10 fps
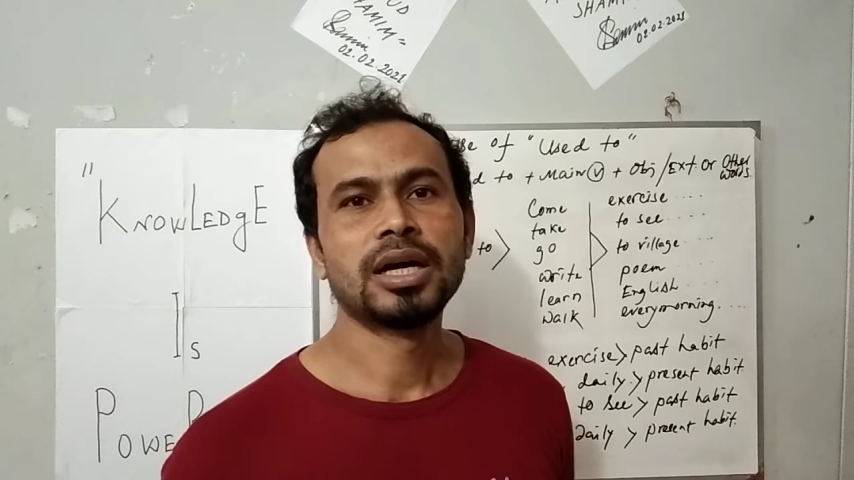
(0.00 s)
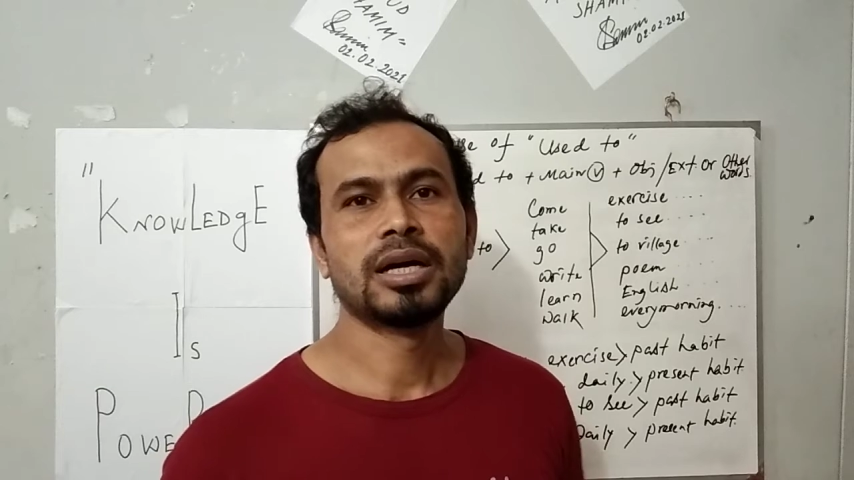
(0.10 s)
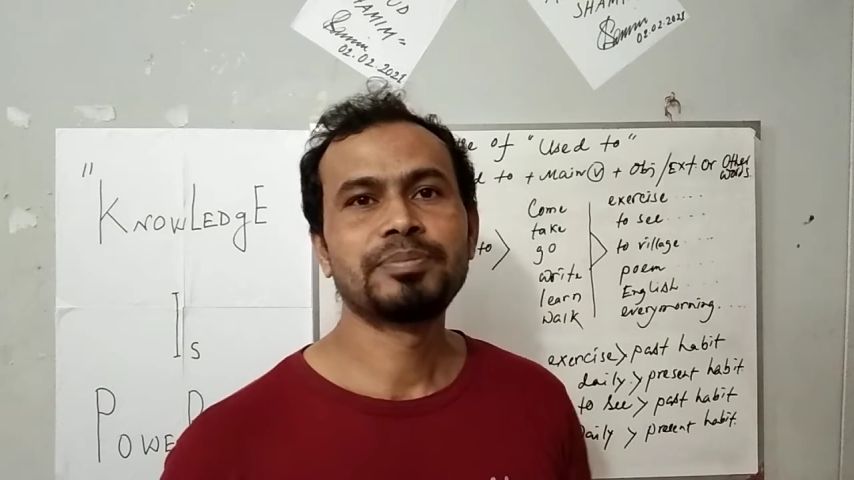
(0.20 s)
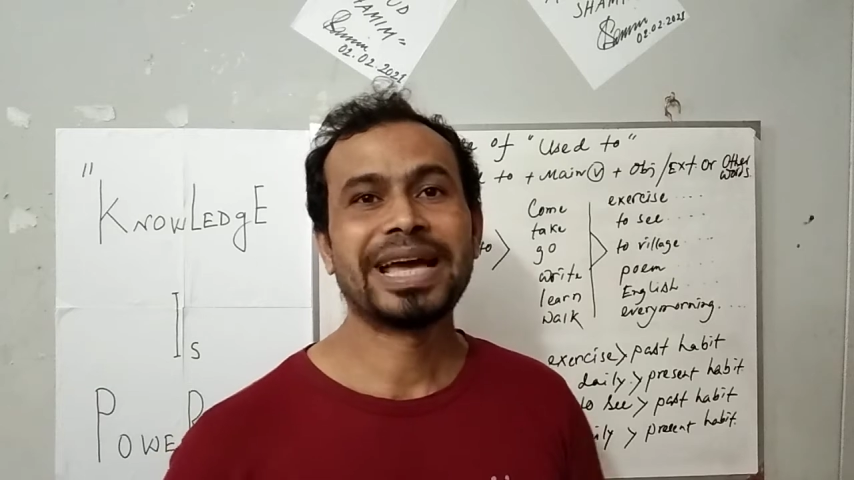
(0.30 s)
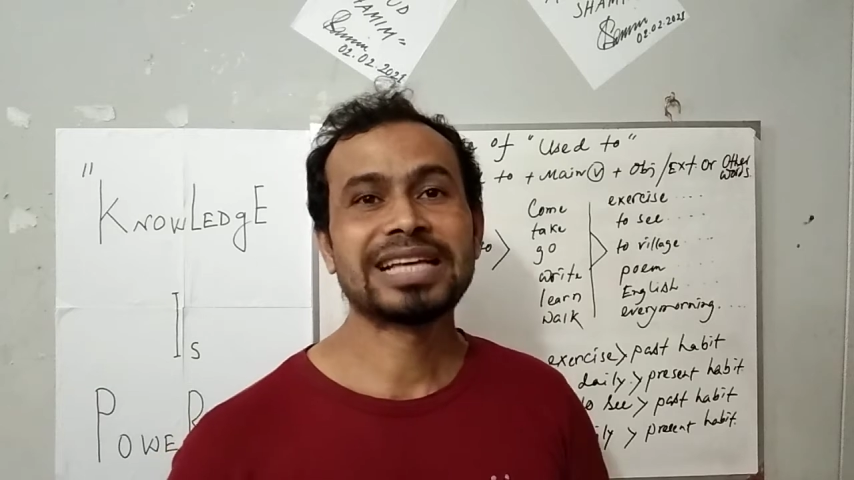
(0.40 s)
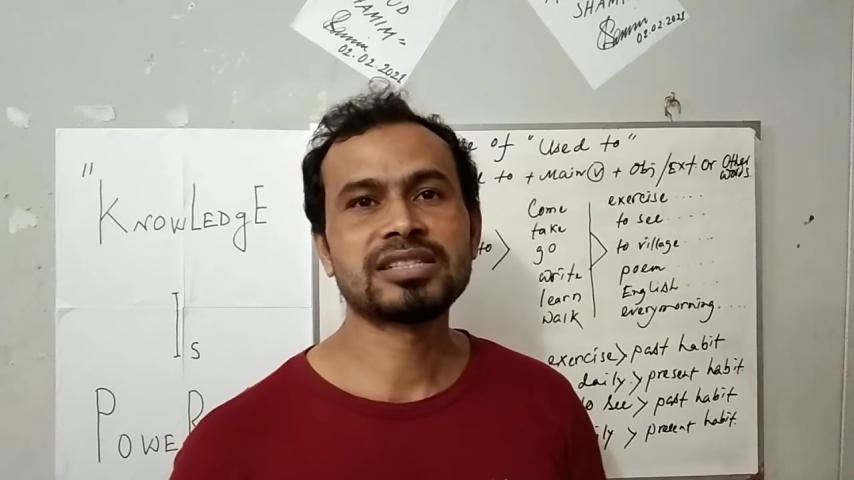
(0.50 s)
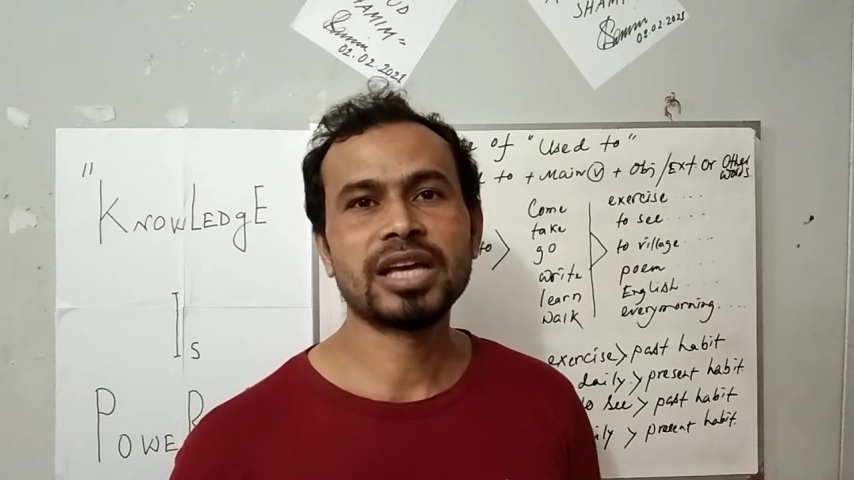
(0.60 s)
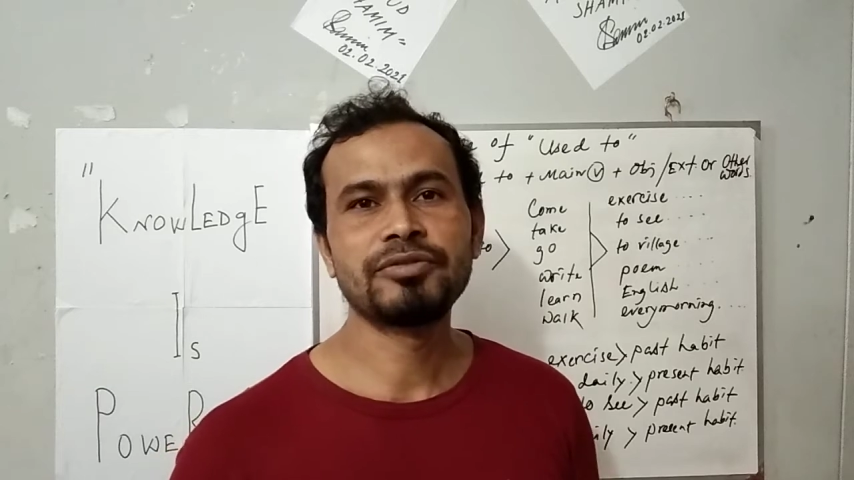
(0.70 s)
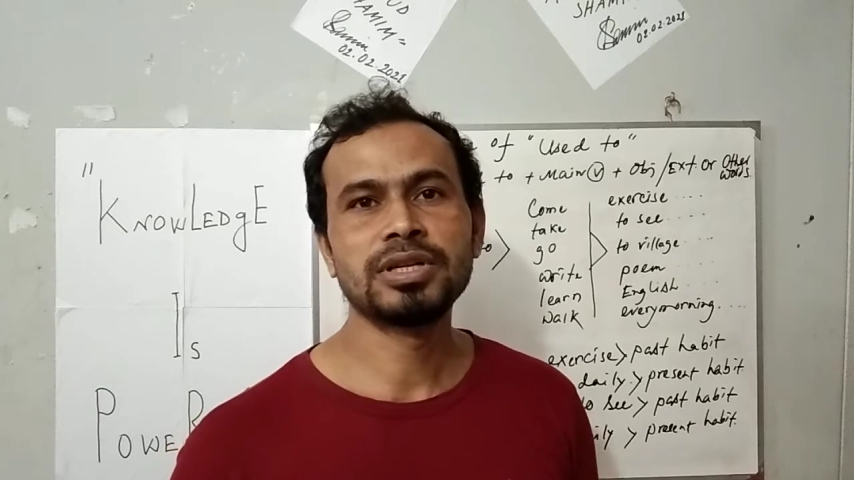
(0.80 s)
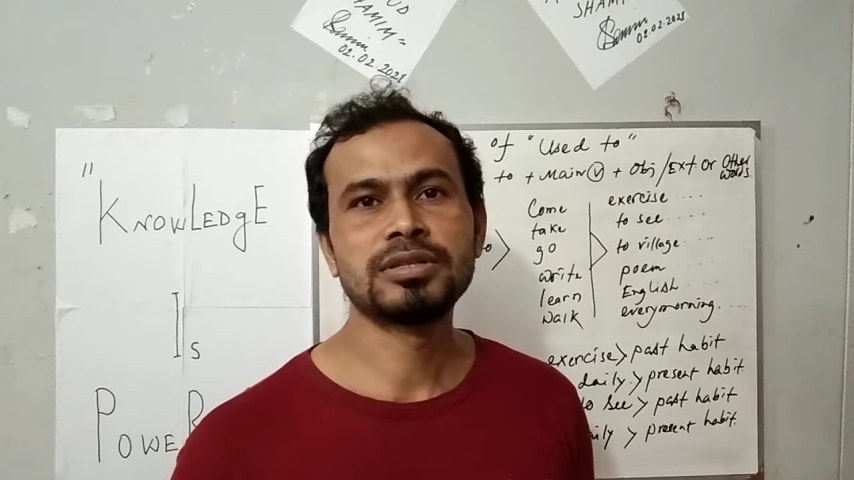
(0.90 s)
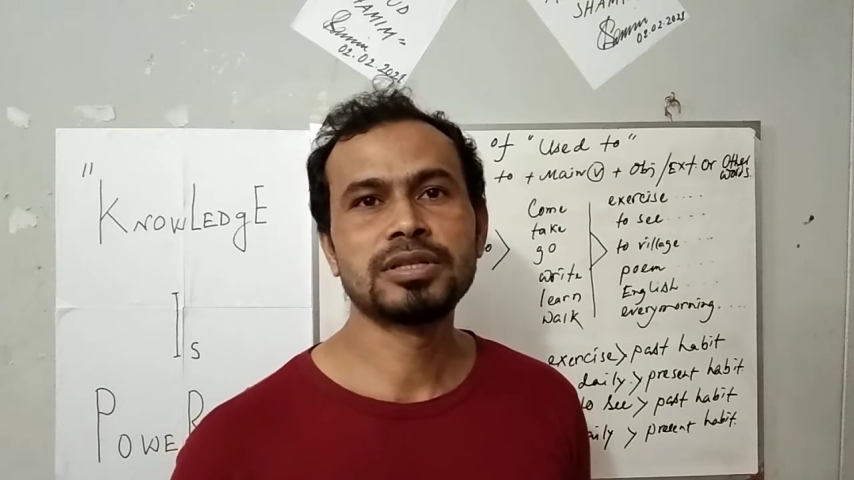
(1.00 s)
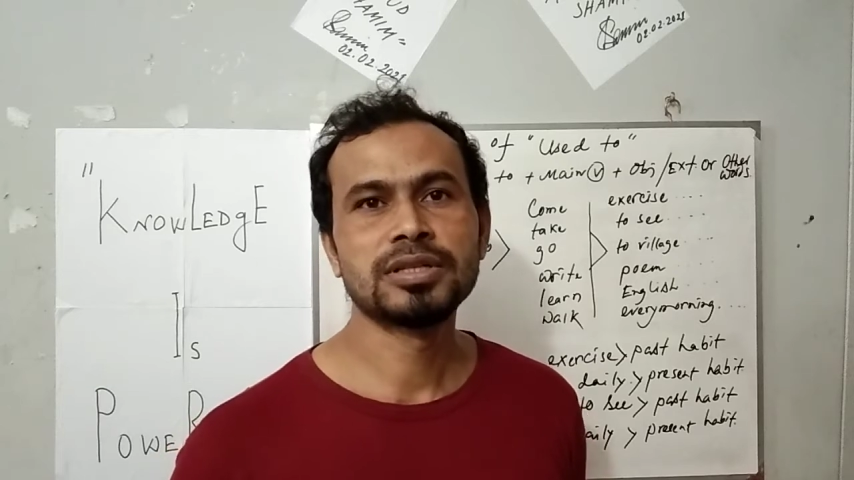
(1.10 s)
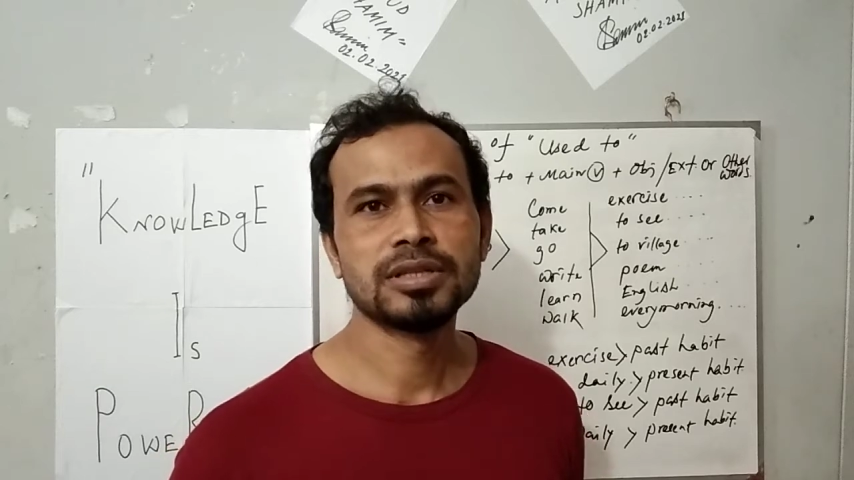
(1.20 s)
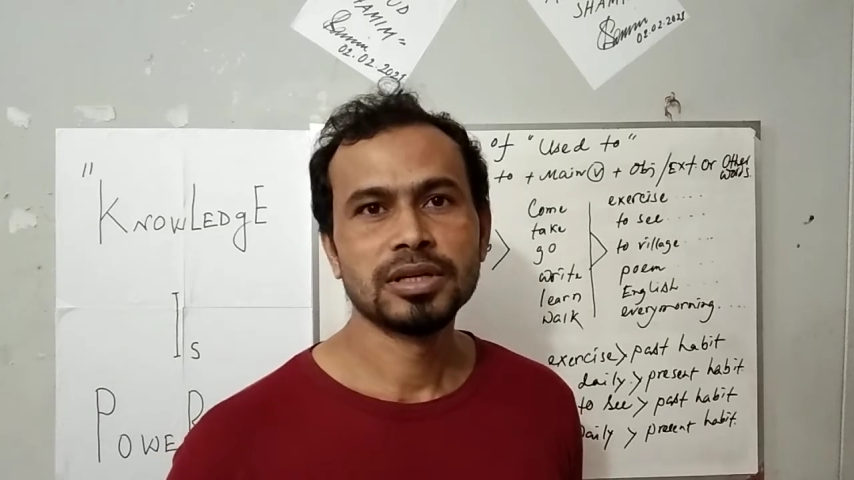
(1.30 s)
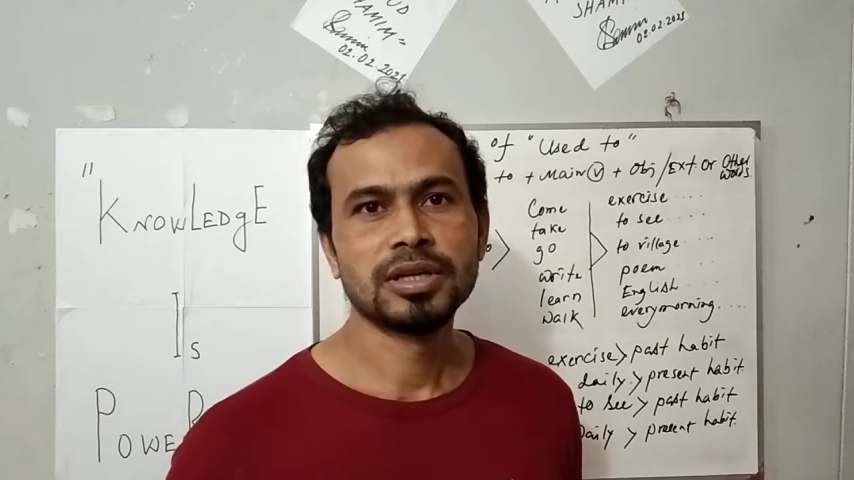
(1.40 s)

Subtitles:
past habit,